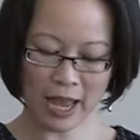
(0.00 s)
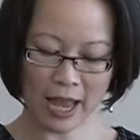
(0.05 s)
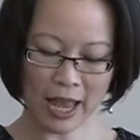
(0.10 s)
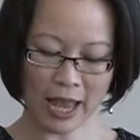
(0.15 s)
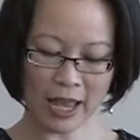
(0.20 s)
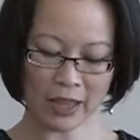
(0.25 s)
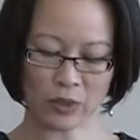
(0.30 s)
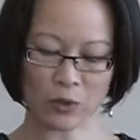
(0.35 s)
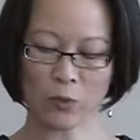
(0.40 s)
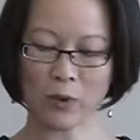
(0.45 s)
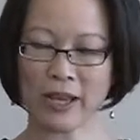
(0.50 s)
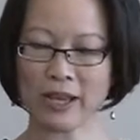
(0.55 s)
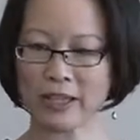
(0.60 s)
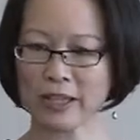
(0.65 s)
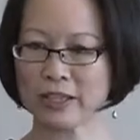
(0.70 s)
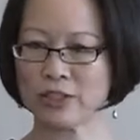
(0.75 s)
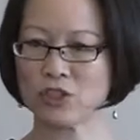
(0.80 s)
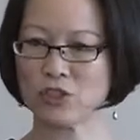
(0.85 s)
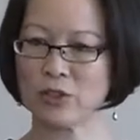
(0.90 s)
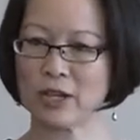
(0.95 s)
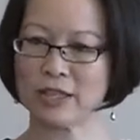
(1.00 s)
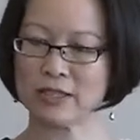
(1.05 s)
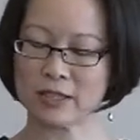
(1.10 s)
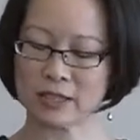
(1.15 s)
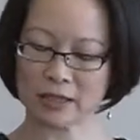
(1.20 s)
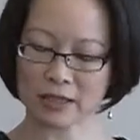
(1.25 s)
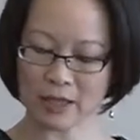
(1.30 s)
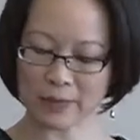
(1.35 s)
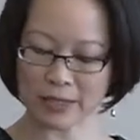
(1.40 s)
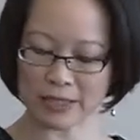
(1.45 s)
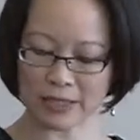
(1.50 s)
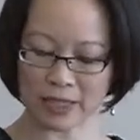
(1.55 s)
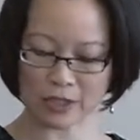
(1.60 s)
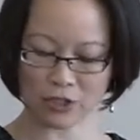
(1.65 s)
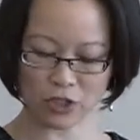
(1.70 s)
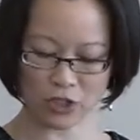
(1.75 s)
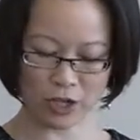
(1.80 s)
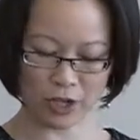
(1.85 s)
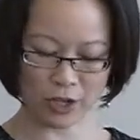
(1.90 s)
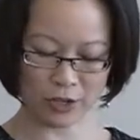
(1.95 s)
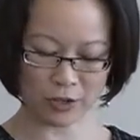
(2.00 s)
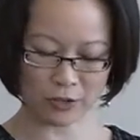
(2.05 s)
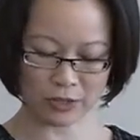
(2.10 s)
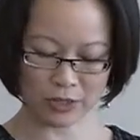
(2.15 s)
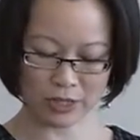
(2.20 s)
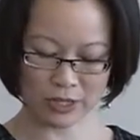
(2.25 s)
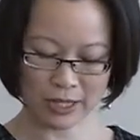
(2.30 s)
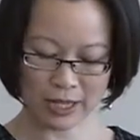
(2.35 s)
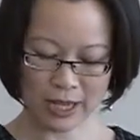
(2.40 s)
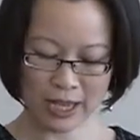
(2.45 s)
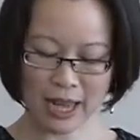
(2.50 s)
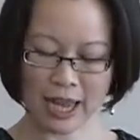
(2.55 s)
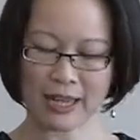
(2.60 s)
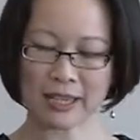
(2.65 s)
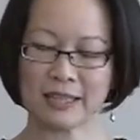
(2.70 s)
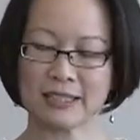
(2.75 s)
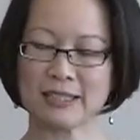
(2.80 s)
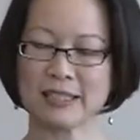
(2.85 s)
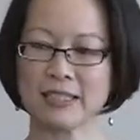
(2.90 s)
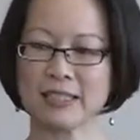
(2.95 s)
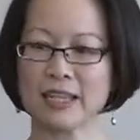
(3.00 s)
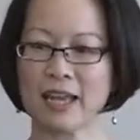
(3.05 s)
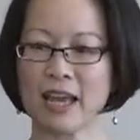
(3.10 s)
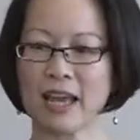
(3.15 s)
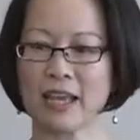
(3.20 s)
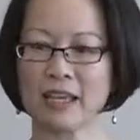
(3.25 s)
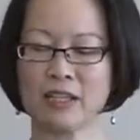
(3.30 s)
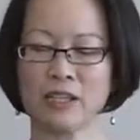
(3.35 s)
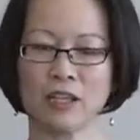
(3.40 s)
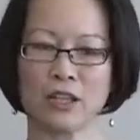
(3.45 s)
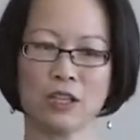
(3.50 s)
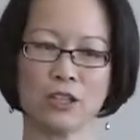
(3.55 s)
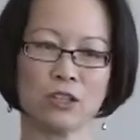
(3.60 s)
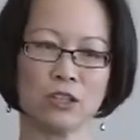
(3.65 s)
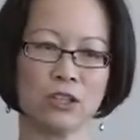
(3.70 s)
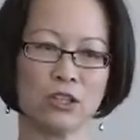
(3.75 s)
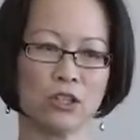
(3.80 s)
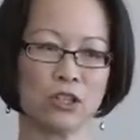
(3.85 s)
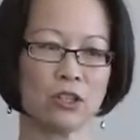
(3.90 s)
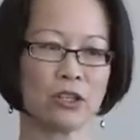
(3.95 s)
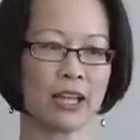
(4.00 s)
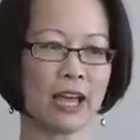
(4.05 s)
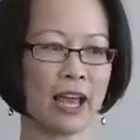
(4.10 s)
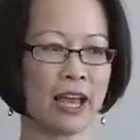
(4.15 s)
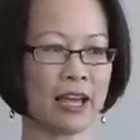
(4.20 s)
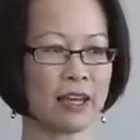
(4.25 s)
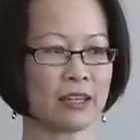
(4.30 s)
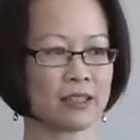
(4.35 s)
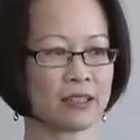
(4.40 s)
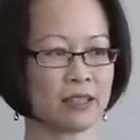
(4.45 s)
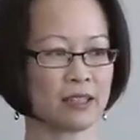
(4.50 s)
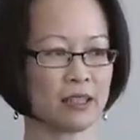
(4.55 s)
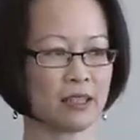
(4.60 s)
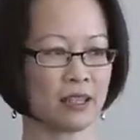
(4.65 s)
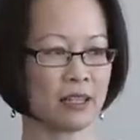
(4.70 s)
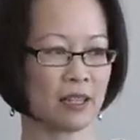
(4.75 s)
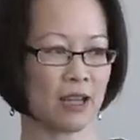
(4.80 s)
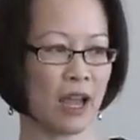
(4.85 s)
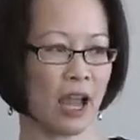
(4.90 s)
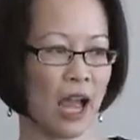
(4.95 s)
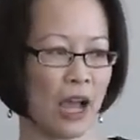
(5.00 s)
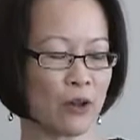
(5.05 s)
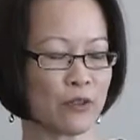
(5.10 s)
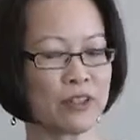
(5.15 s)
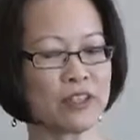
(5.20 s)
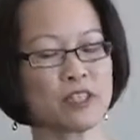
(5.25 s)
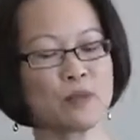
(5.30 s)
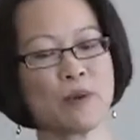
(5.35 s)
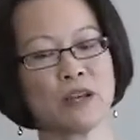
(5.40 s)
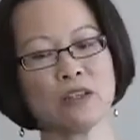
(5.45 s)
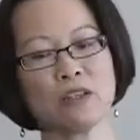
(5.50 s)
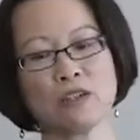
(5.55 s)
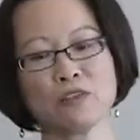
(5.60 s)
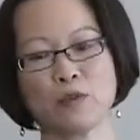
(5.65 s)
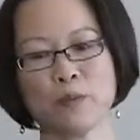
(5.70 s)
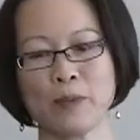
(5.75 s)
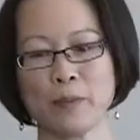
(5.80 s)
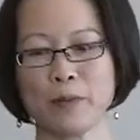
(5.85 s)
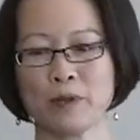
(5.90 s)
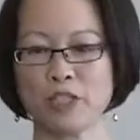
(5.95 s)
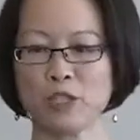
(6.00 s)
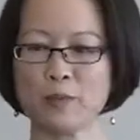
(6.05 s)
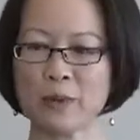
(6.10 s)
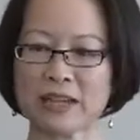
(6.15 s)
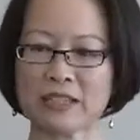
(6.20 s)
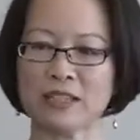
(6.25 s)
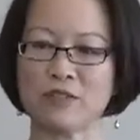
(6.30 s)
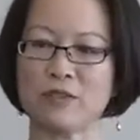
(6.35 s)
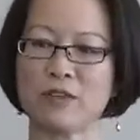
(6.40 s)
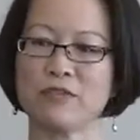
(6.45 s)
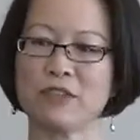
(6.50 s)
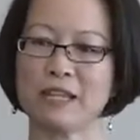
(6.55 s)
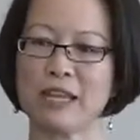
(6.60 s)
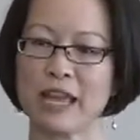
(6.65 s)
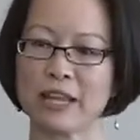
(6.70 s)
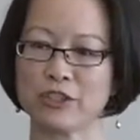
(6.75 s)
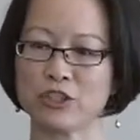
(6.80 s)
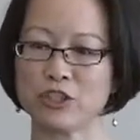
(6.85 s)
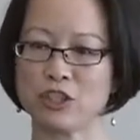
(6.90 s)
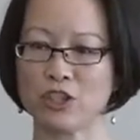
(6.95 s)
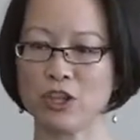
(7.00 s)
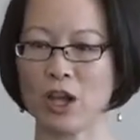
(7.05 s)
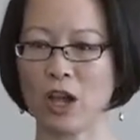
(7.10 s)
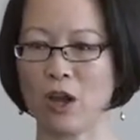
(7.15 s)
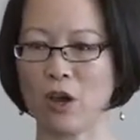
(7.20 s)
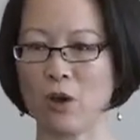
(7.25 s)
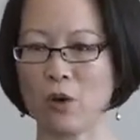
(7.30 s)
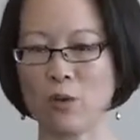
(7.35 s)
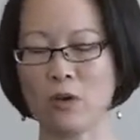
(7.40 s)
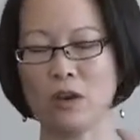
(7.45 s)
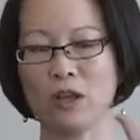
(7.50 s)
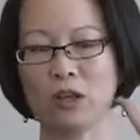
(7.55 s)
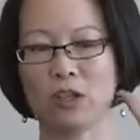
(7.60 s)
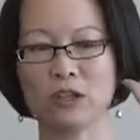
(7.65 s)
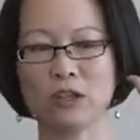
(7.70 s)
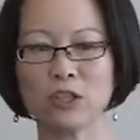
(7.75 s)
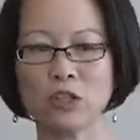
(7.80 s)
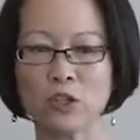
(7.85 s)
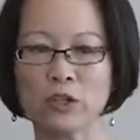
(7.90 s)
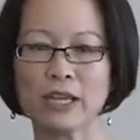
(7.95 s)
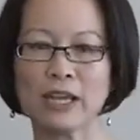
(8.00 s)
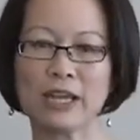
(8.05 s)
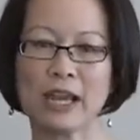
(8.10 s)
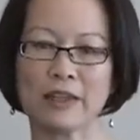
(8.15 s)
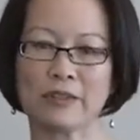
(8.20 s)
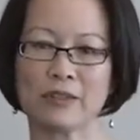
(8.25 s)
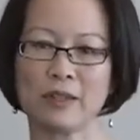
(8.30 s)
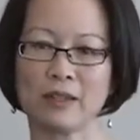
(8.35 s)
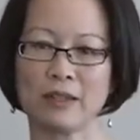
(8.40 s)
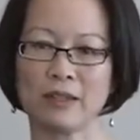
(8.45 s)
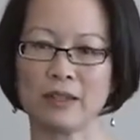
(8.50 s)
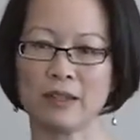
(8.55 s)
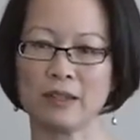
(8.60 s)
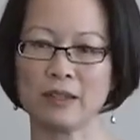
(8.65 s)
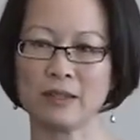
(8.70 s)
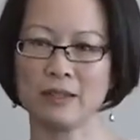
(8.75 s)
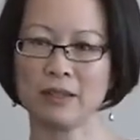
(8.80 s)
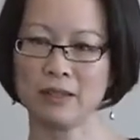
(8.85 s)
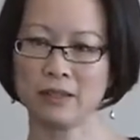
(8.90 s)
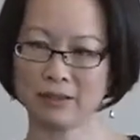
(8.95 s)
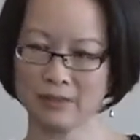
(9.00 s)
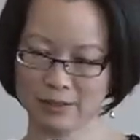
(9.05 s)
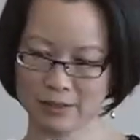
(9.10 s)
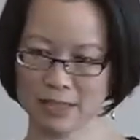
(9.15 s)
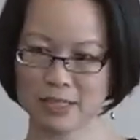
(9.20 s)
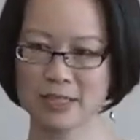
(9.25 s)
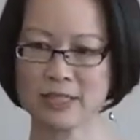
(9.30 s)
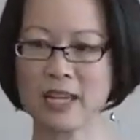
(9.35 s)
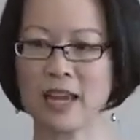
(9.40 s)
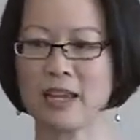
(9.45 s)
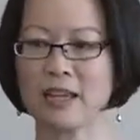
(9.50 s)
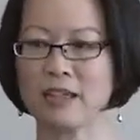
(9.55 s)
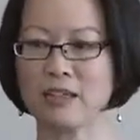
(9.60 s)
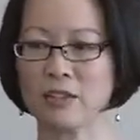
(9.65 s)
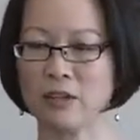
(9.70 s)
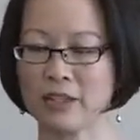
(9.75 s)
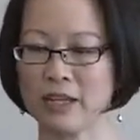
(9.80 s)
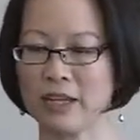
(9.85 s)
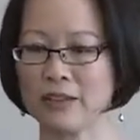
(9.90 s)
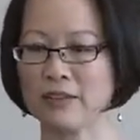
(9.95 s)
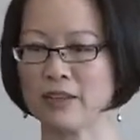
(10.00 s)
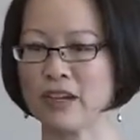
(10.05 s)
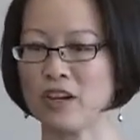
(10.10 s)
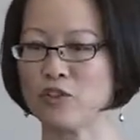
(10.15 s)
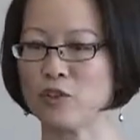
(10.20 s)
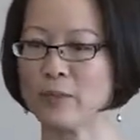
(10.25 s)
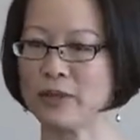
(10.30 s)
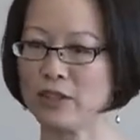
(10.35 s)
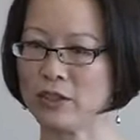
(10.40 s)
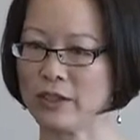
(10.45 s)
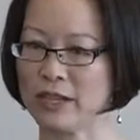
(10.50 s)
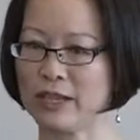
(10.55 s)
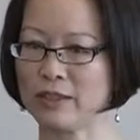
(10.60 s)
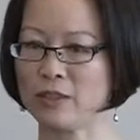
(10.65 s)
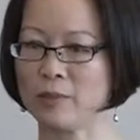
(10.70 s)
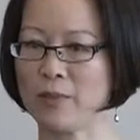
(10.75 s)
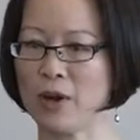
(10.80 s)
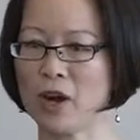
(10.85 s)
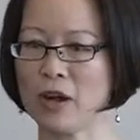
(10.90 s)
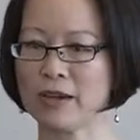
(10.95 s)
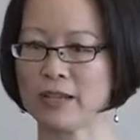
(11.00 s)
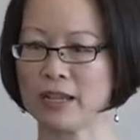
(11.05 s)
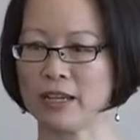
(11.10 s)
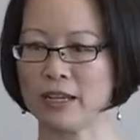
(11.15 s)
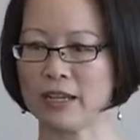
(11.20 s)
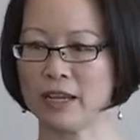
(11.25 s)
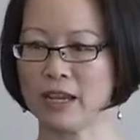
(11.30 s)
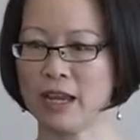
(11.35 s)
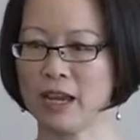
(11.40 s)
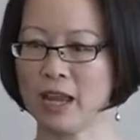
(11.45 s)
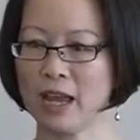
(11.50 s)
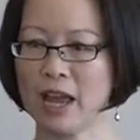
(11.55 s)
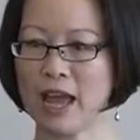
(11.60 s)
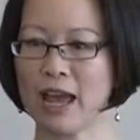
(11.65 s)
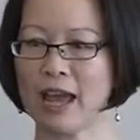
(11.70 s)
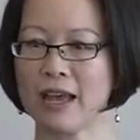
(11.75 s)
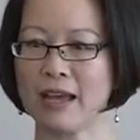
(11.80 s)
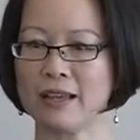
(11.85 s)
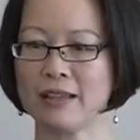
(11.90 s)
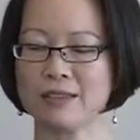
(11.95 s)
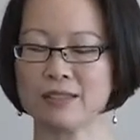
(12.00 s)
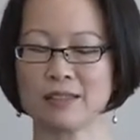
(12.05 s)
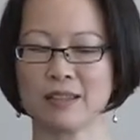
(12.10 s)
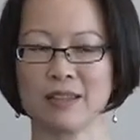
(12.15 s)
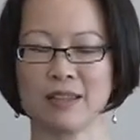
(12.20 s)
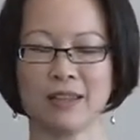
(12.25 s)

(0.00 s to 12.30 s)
and the way it constrains and limits NGOs, and instead look at how things might look from the perspective of the NGO, looking at the state, looking at the government, looking at the party as